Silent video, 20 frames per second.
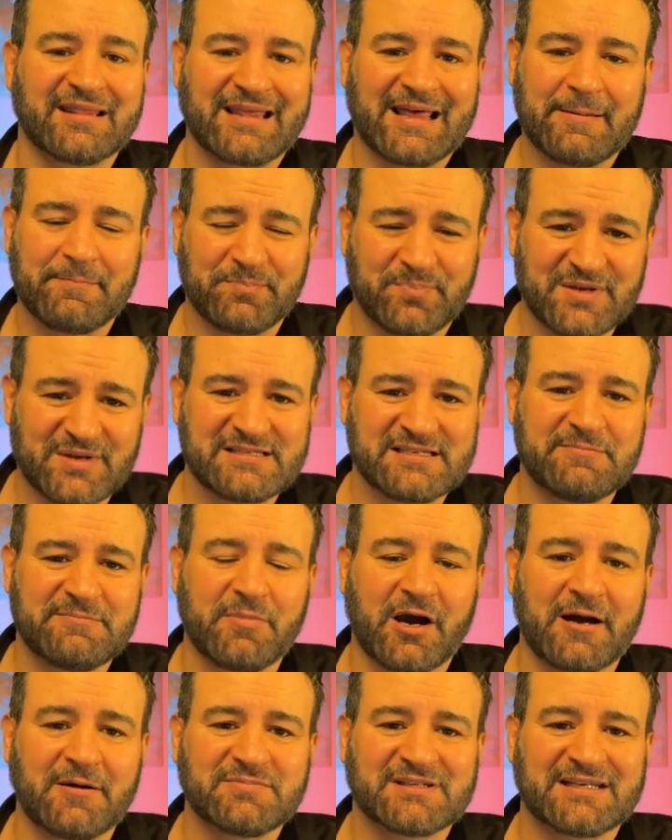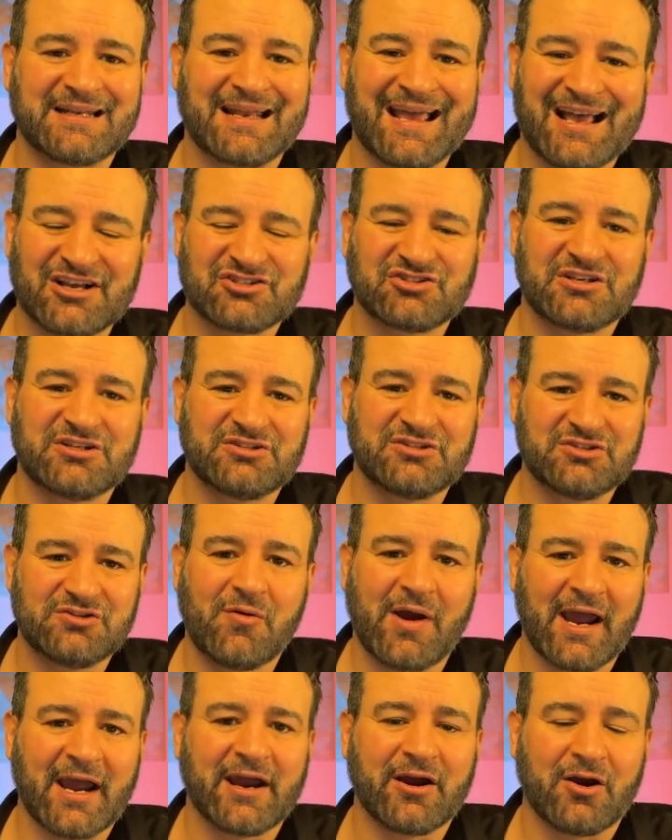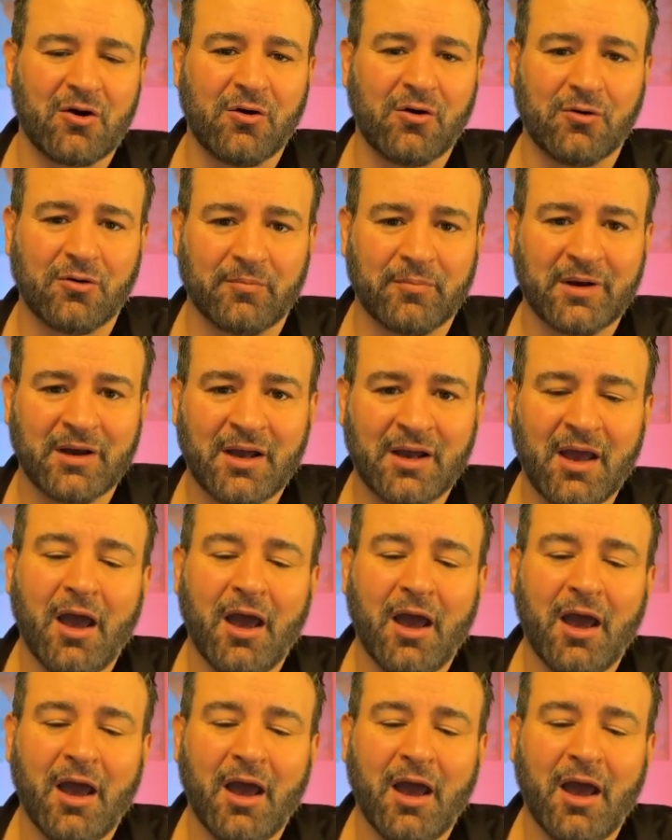that busy moms can actually do at home.